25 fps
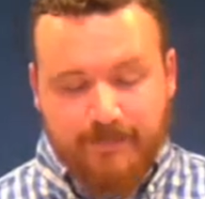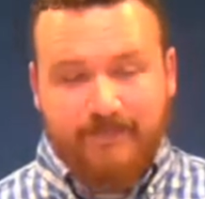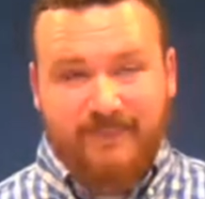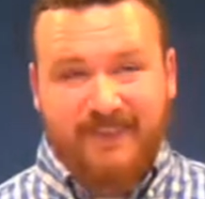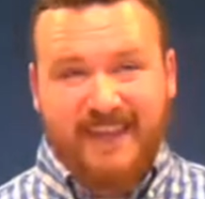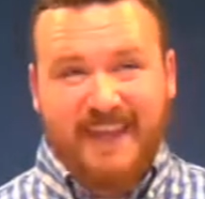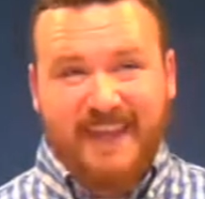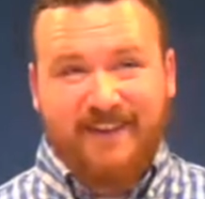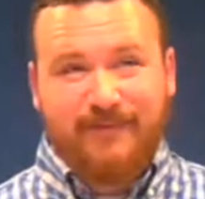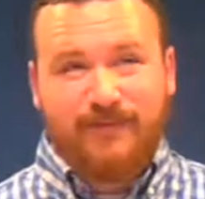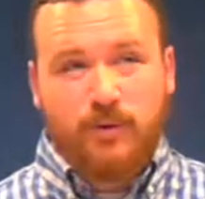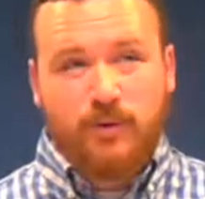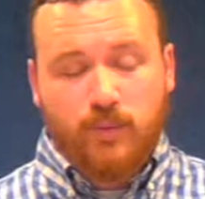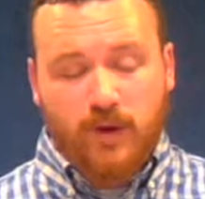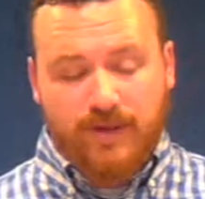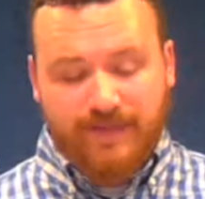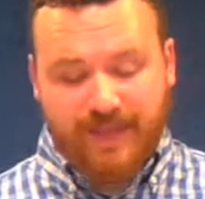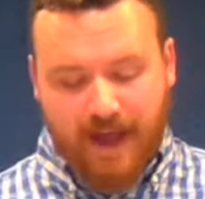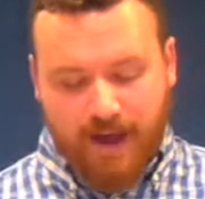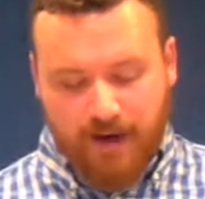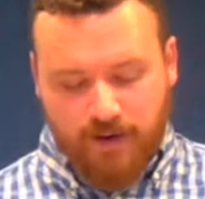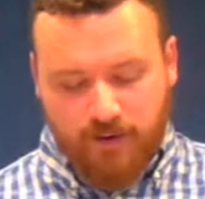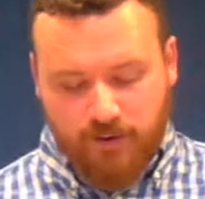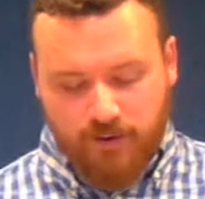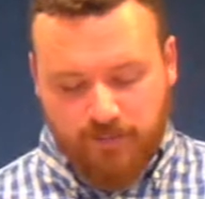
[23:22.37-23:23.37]
even when
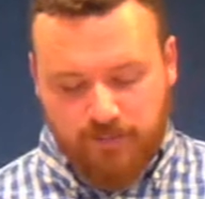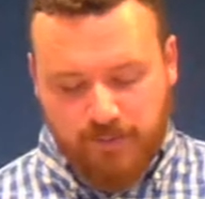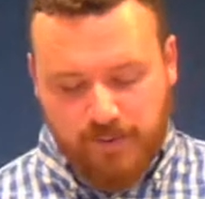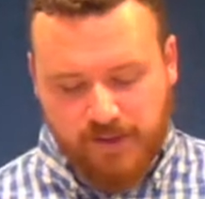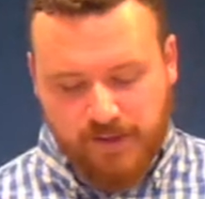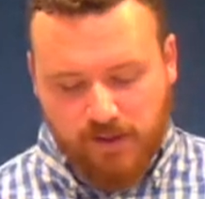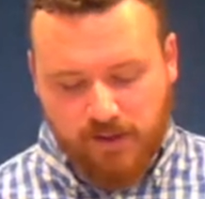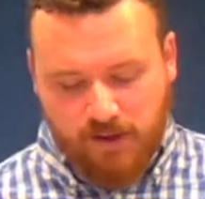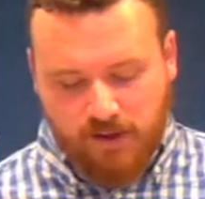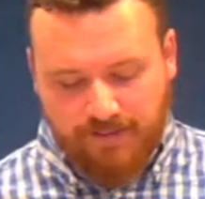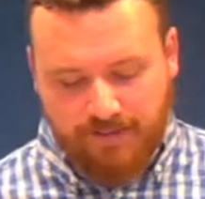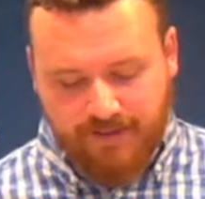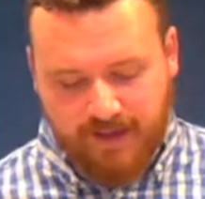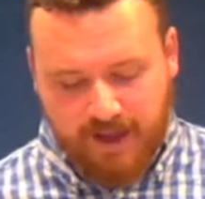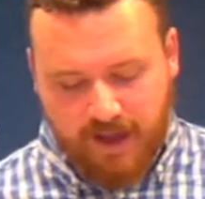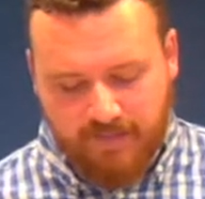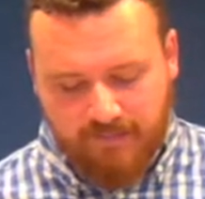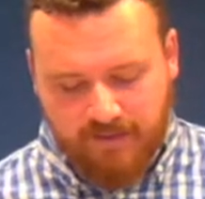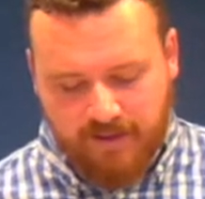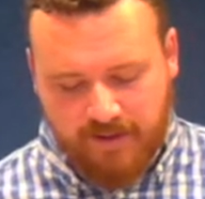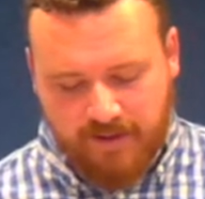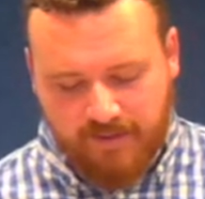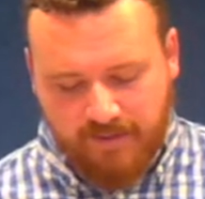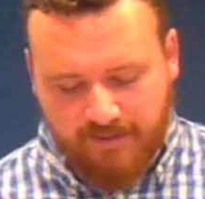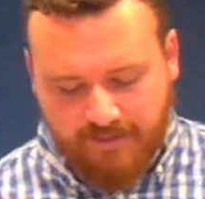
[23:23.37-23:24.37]
that goes beyond the
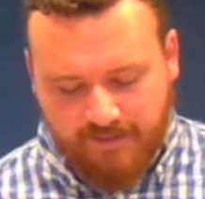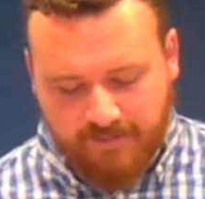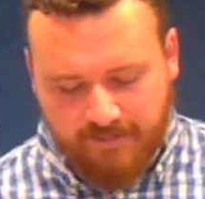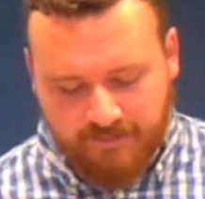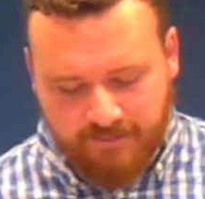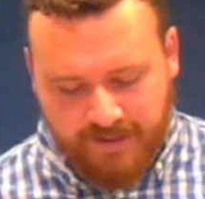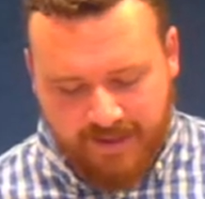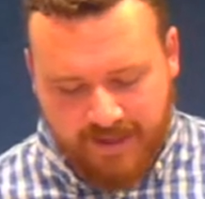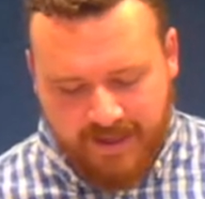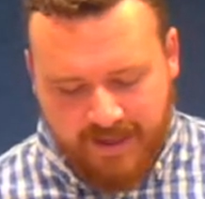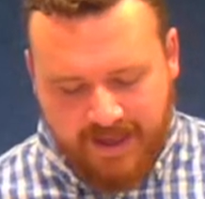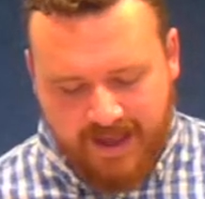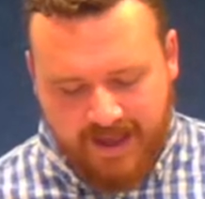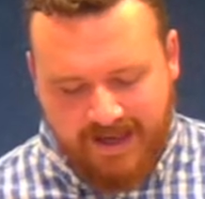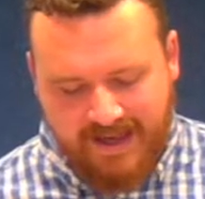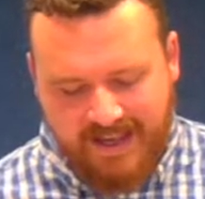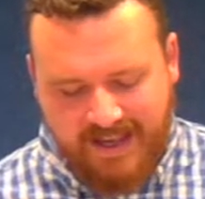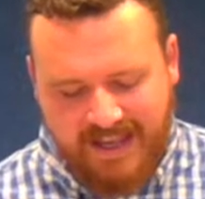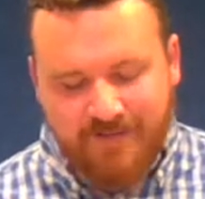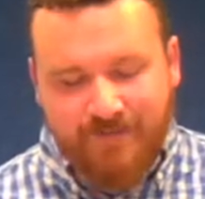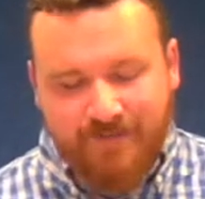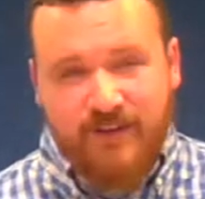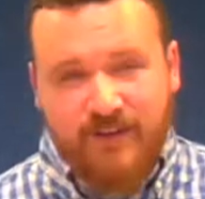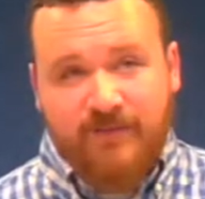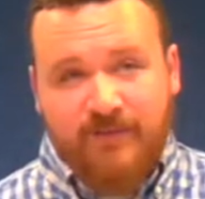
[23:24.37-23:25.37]
evidence, and
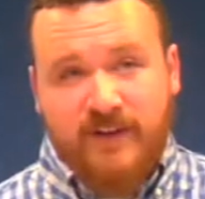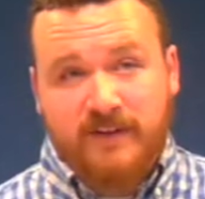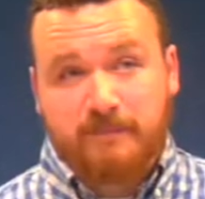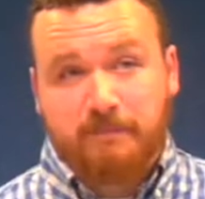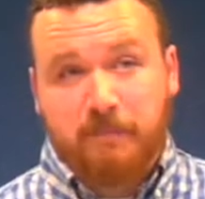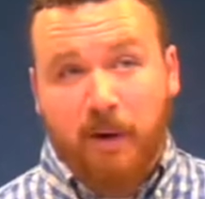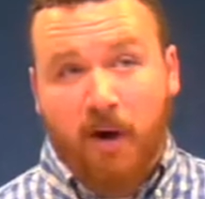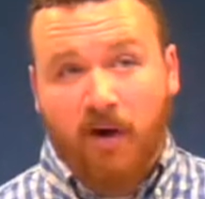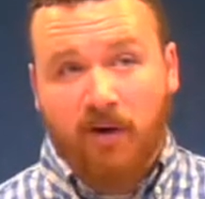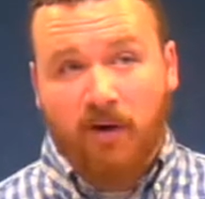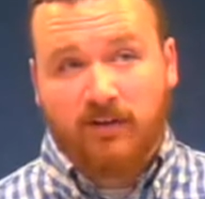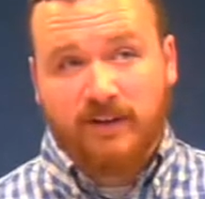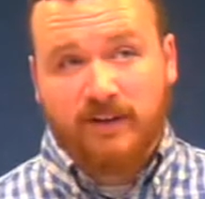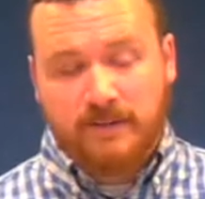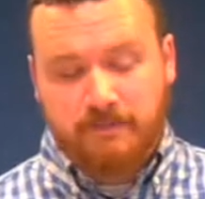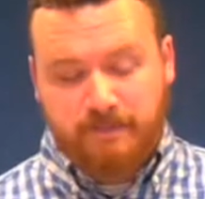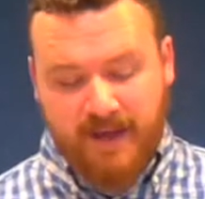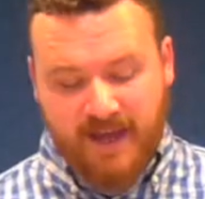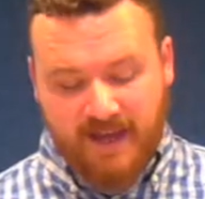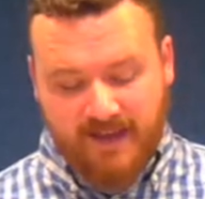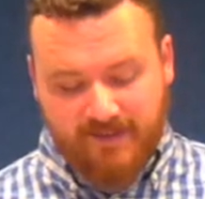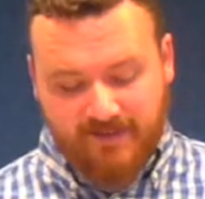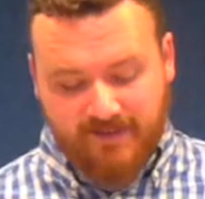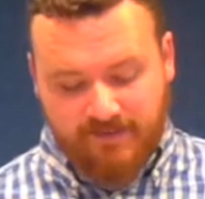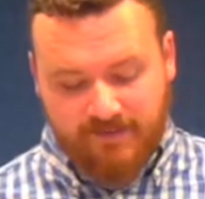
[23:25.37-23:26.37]
even if it's partly
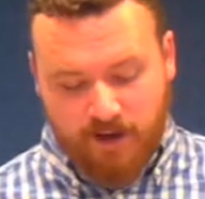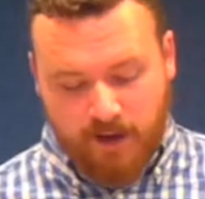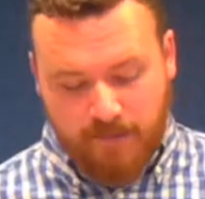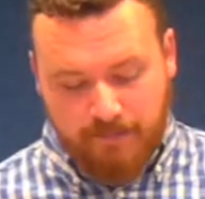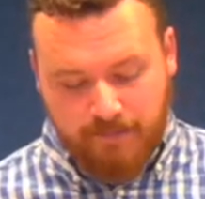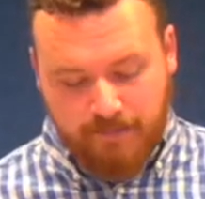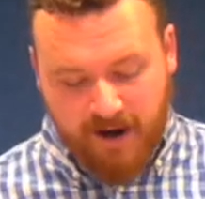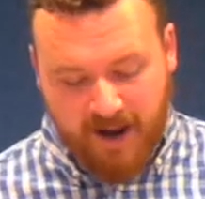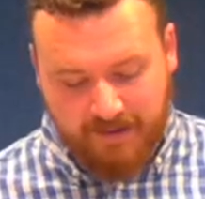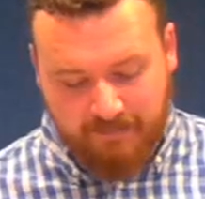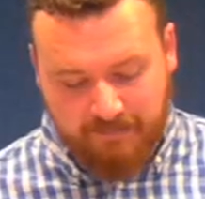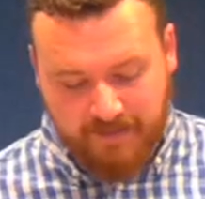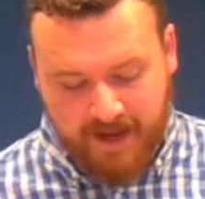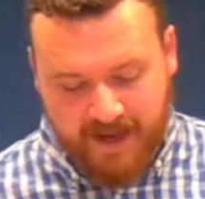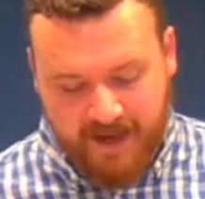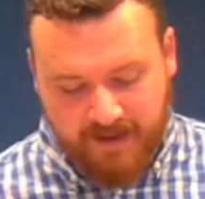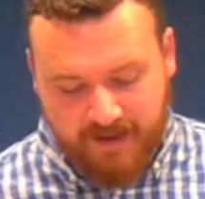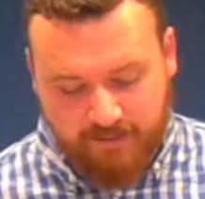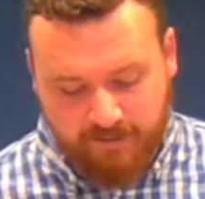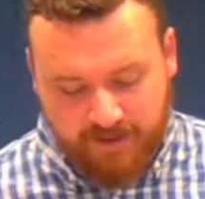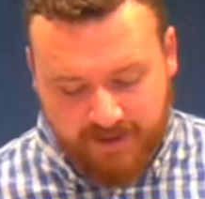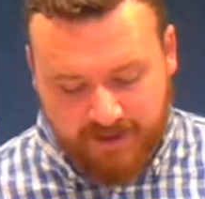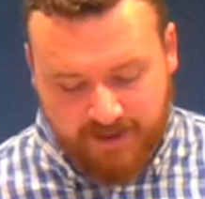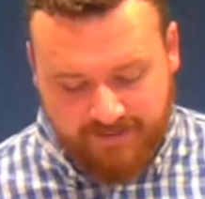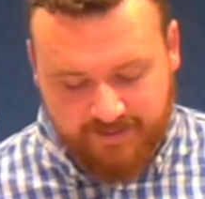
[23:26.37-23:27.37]
based on
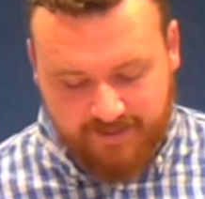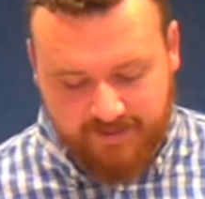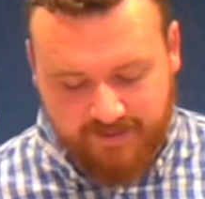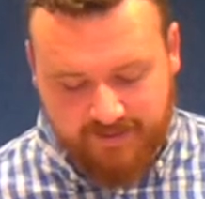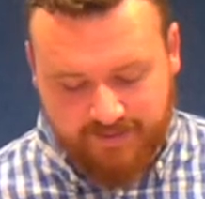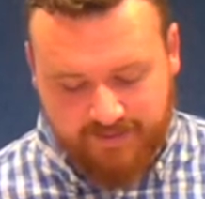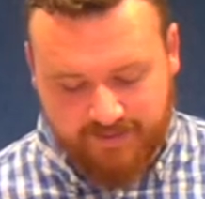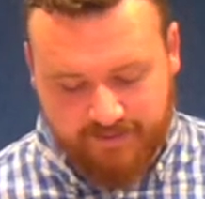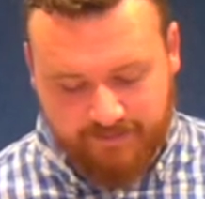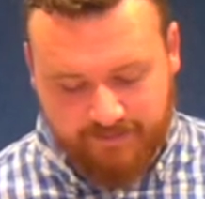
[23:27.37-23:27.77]
pragmatic reasons.